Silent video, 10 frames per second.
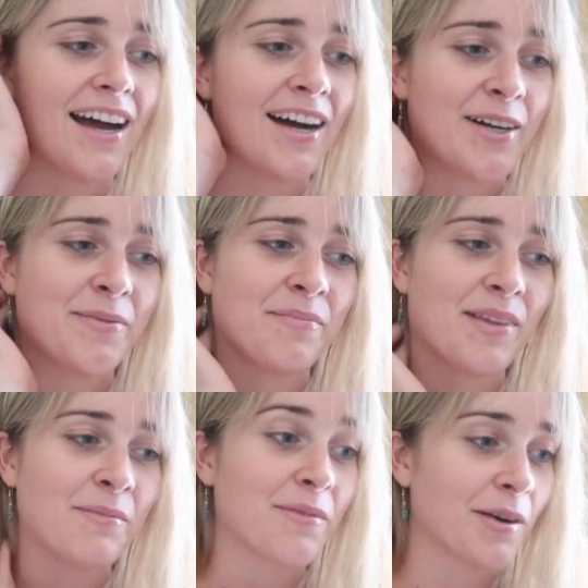and
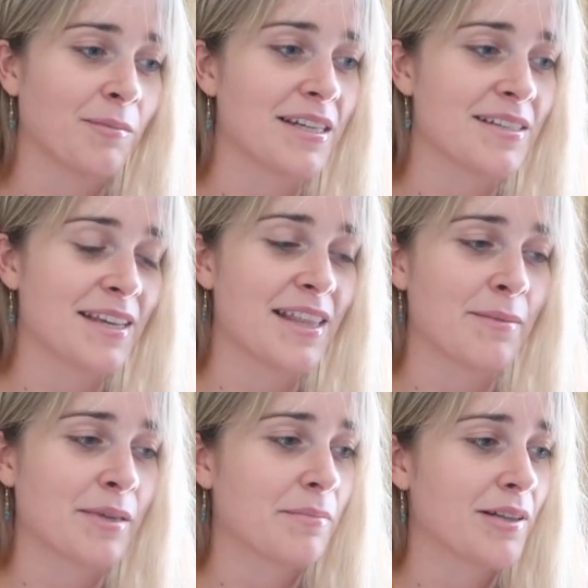we'll probably see
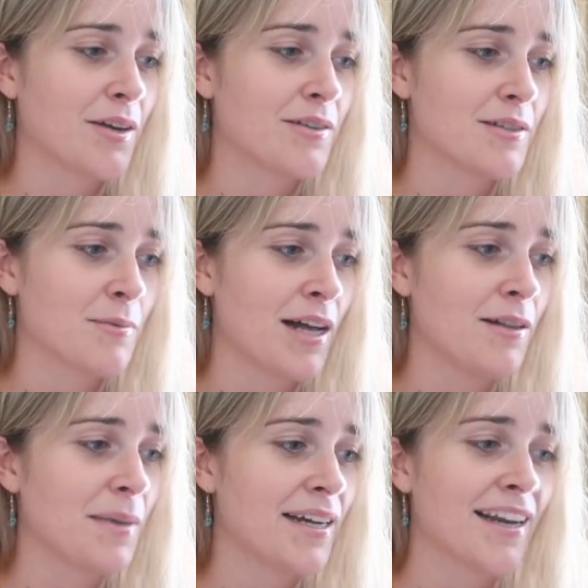them implode as
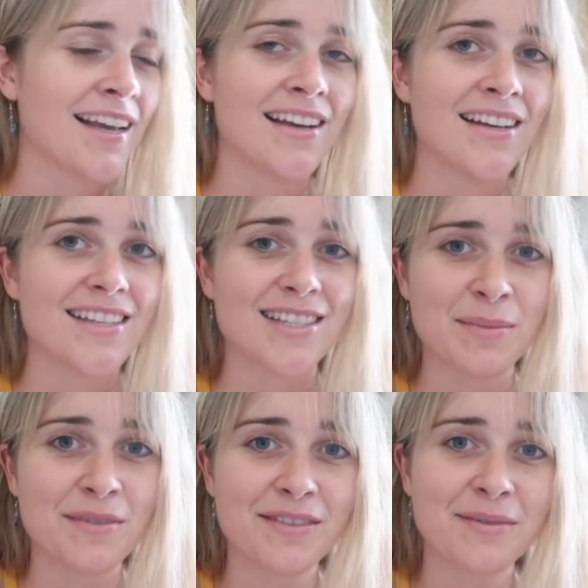well, but
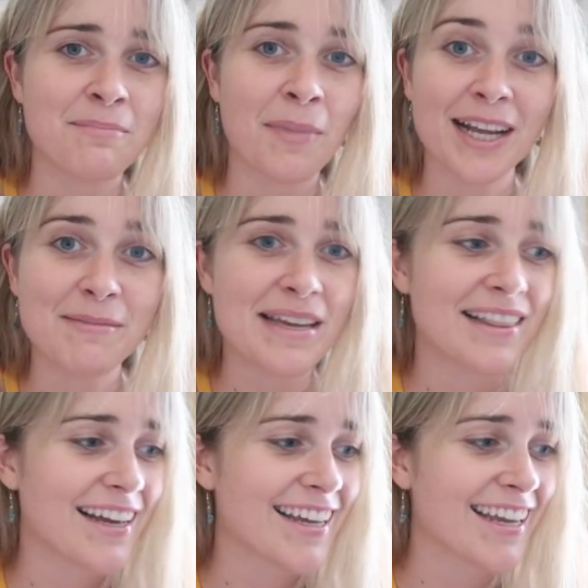some of them might be
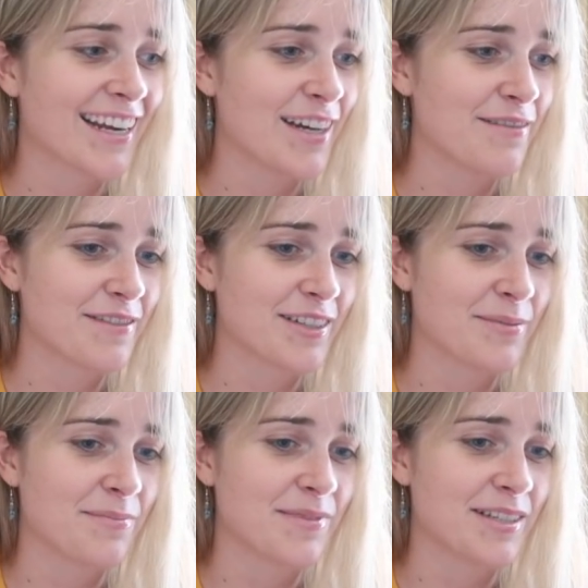lucky enough
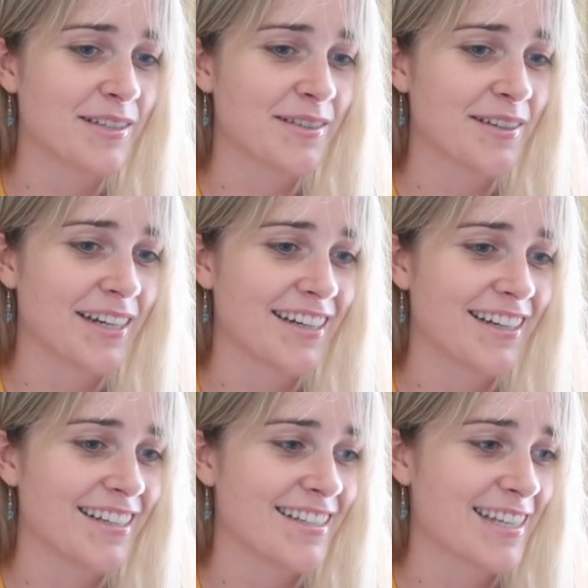to
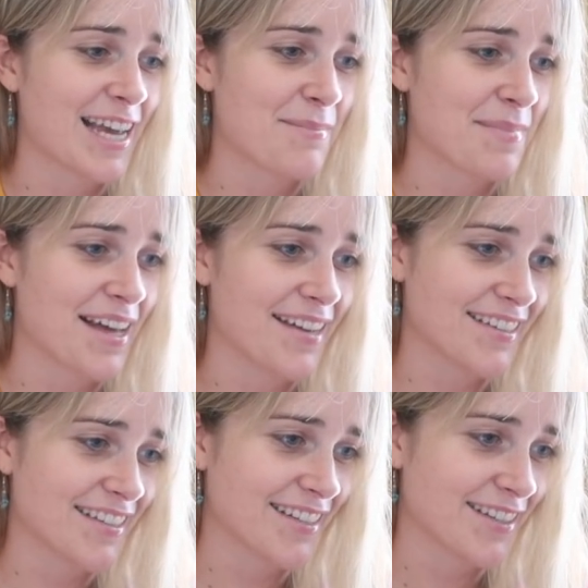escape
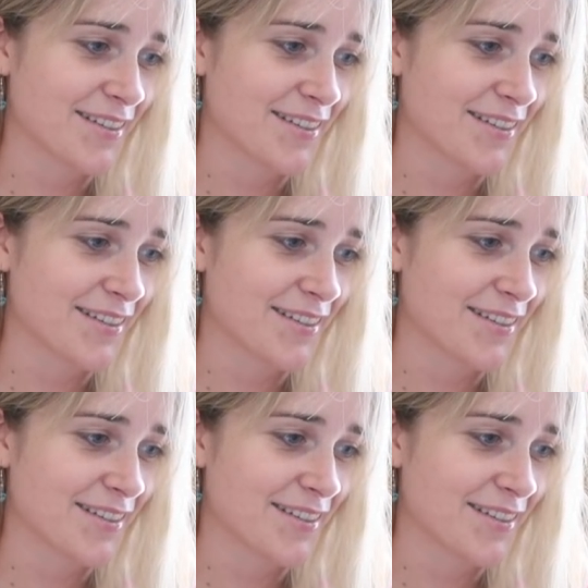that.